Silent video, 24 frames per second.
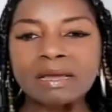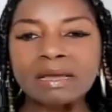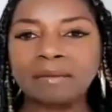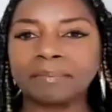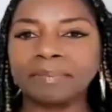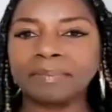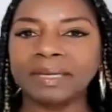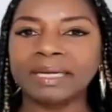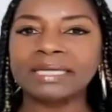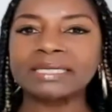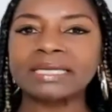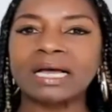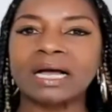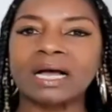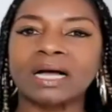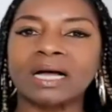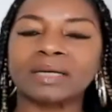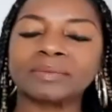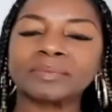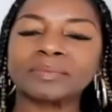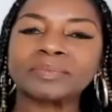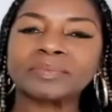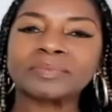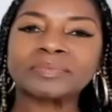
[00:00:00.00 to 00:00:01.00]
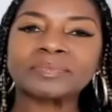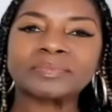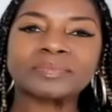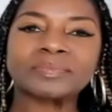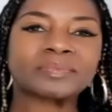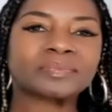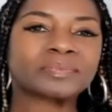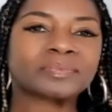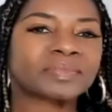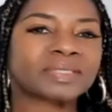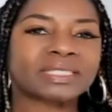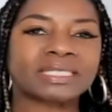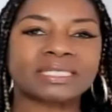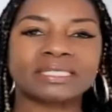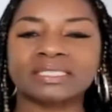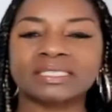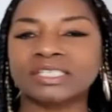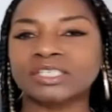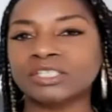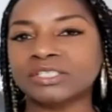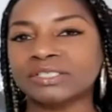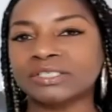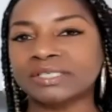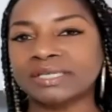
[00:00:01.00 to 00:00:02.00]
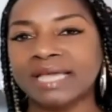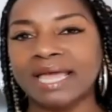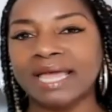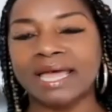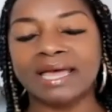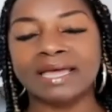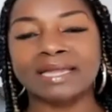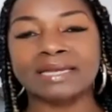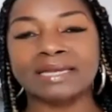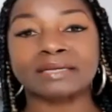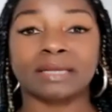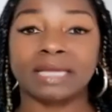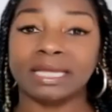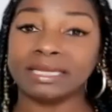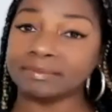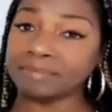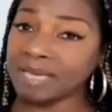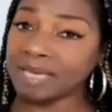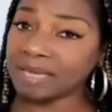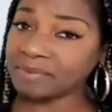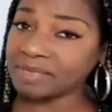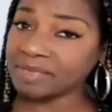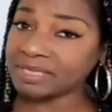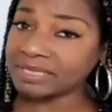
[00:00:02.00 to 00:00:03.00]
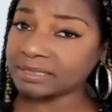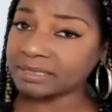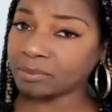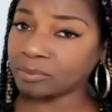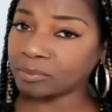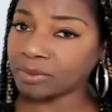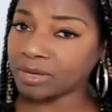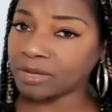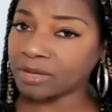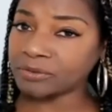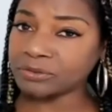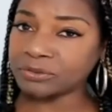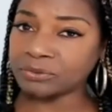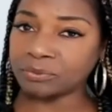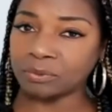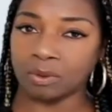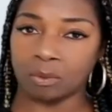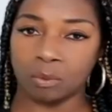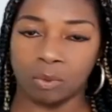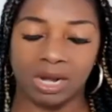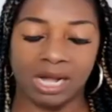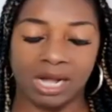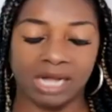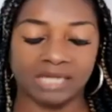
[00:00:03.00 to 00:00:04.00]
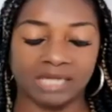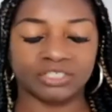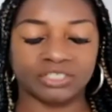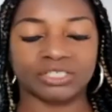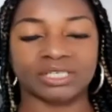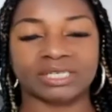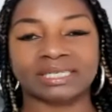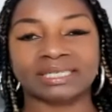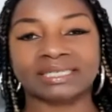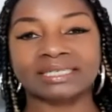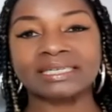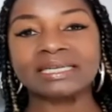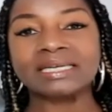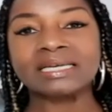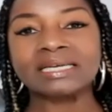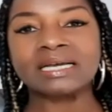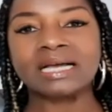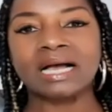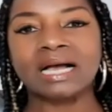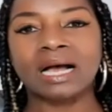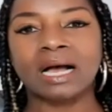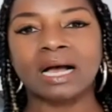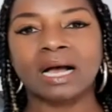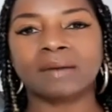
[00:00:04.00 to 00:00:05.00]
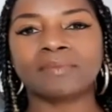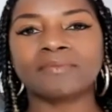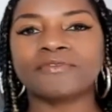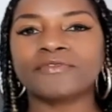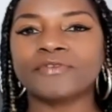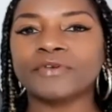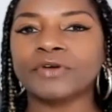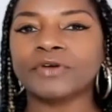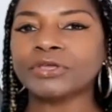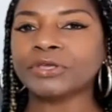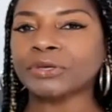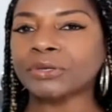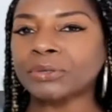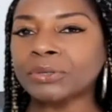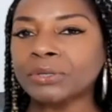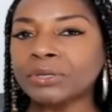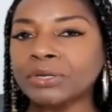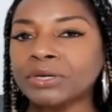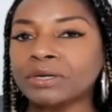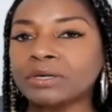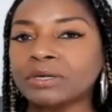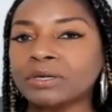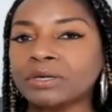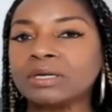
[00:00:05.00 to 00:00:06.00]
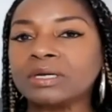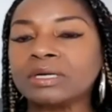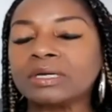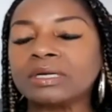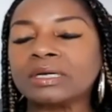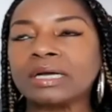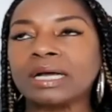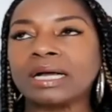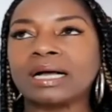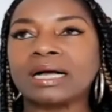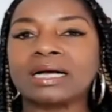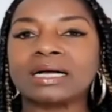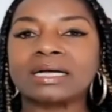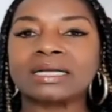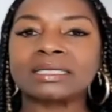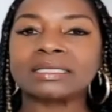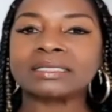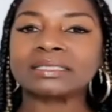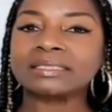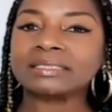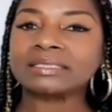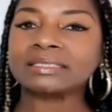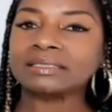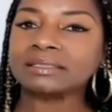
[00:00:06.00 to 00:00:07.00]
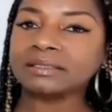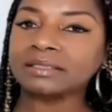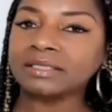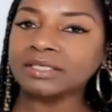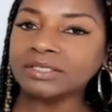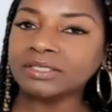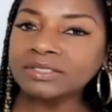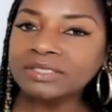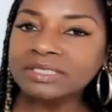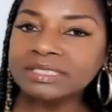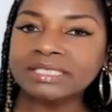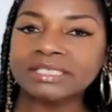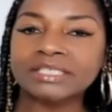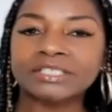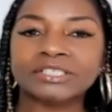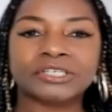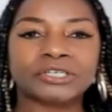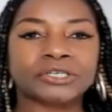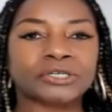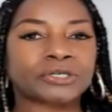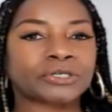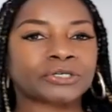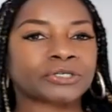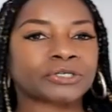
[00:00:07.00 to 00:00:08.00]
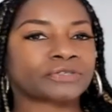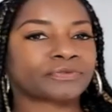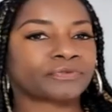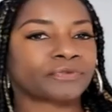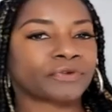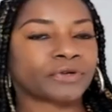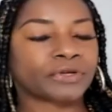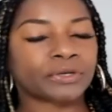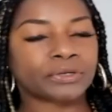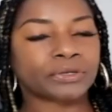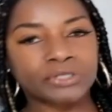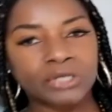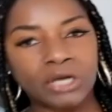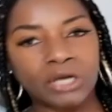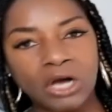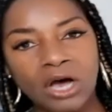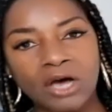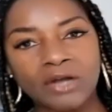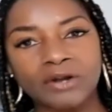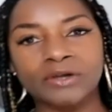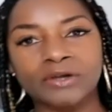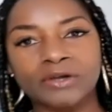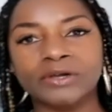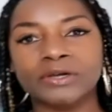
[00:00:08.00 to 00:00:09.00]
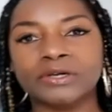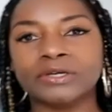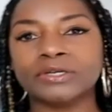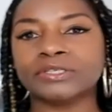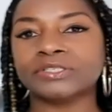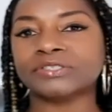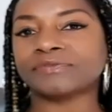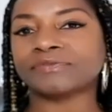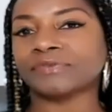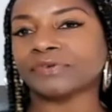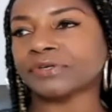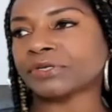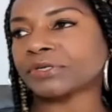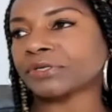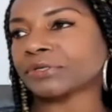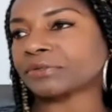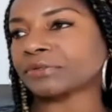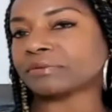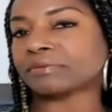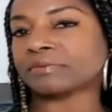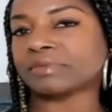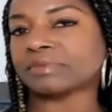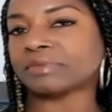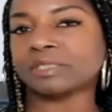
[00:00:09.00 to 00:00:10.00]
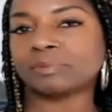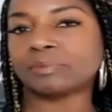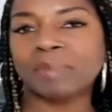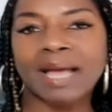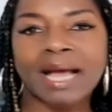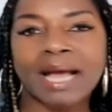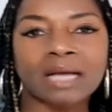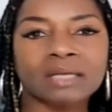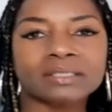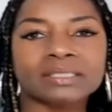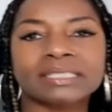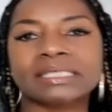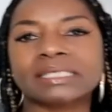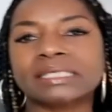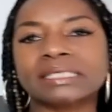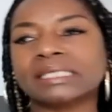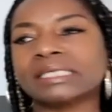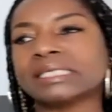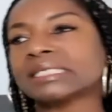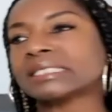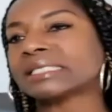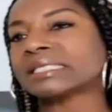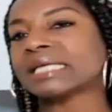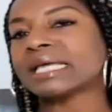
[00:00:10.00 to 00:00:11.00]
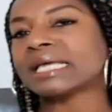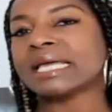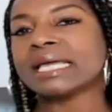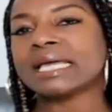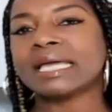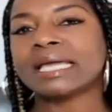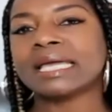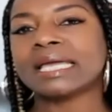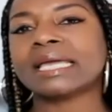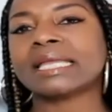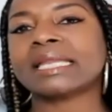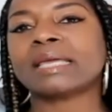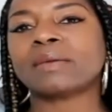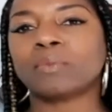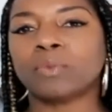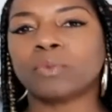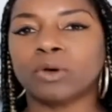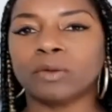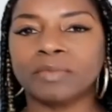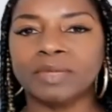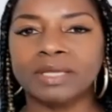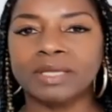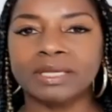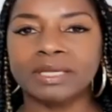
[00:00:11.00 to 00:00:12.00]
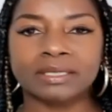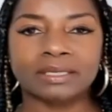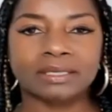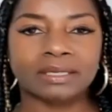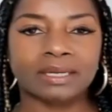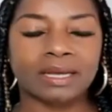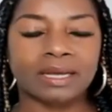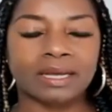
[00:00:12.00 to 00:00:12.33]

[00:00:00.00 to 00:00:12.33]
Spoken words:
But sisters and maybe some brothers who are watching, for your uh, little sisters, for your daughters, for your spouses, any woman